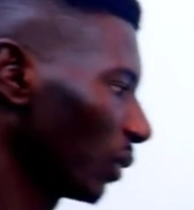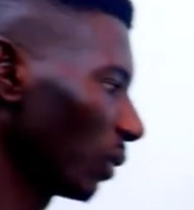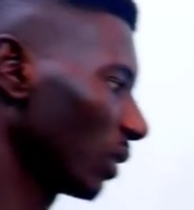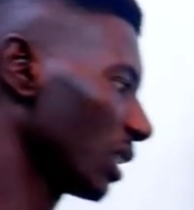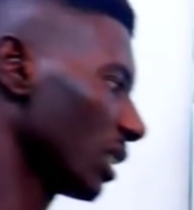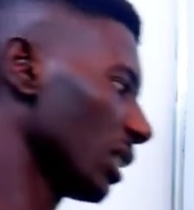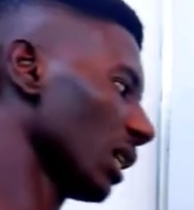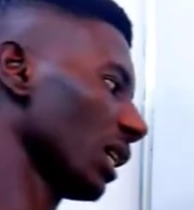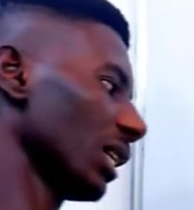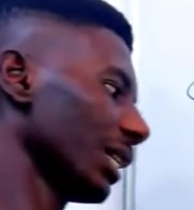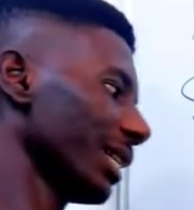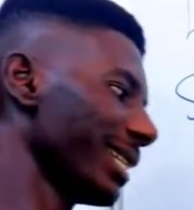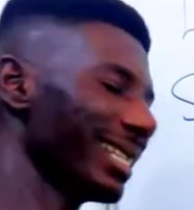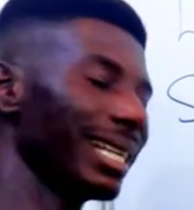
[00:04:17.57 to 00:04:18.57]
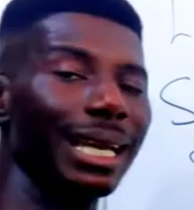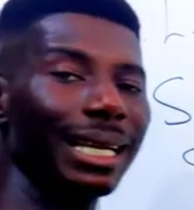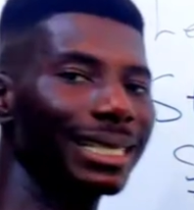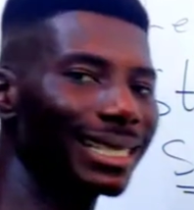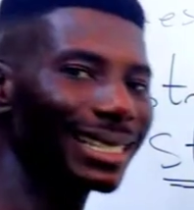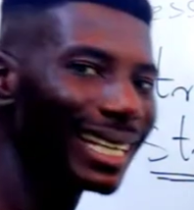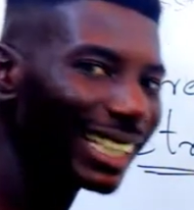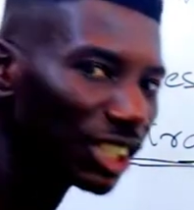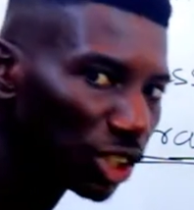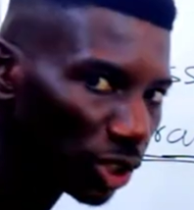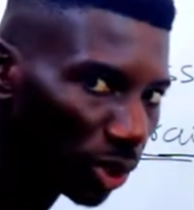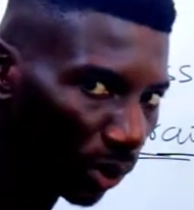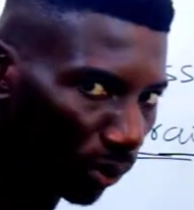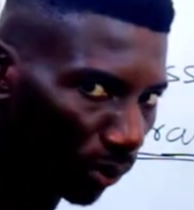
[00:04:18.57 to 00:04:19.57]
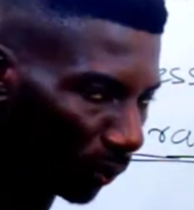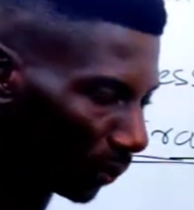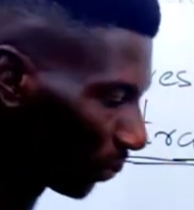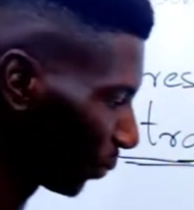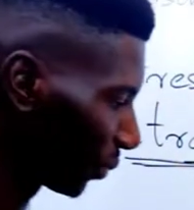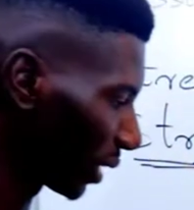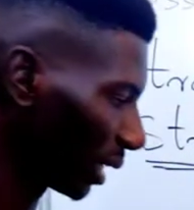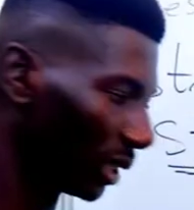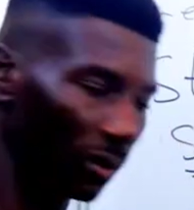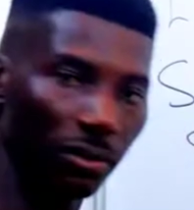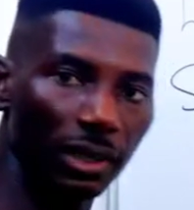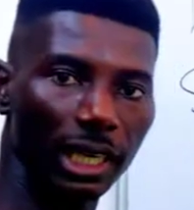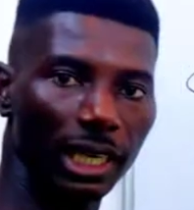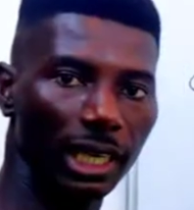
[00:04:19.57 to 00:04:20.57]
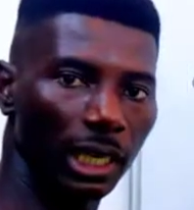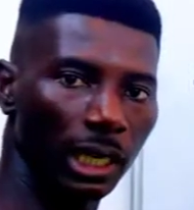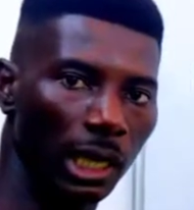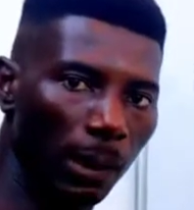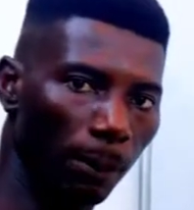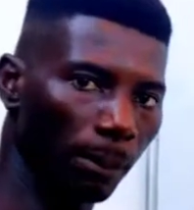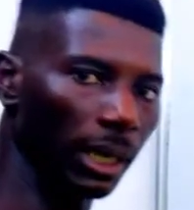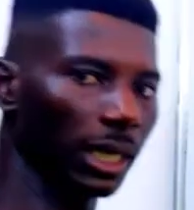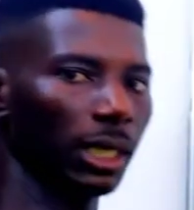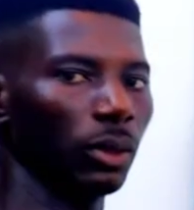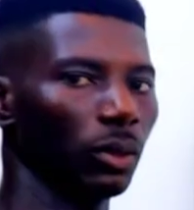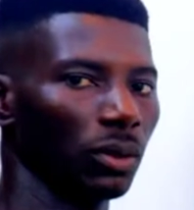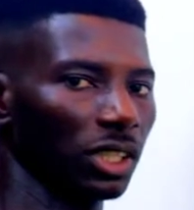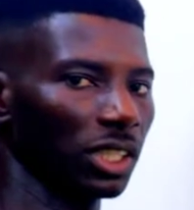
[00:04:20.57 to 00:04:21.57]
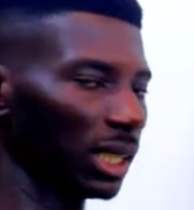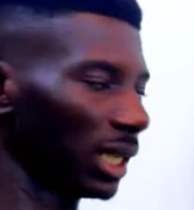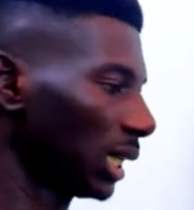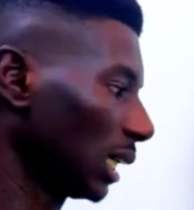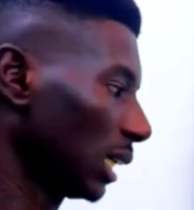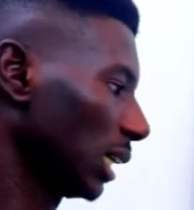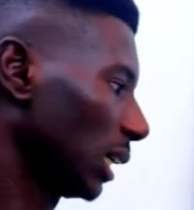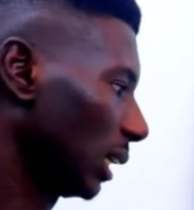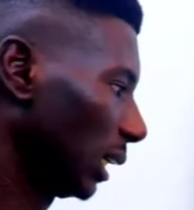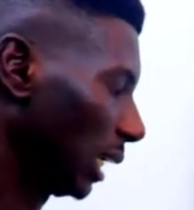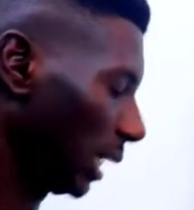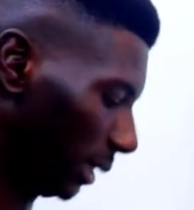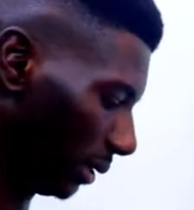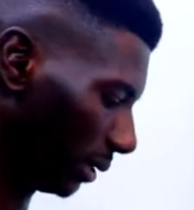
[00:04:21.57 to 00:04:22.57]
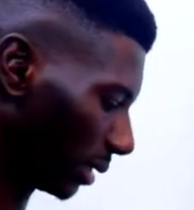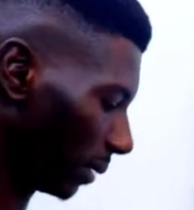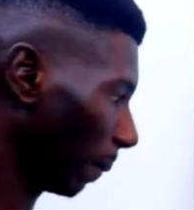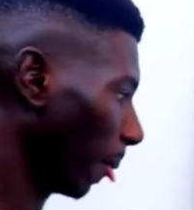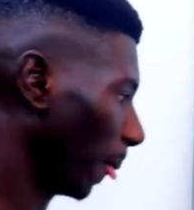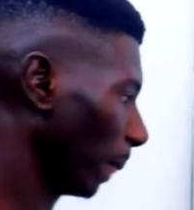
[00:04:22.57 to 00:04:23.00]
strain is extension divided by the original length.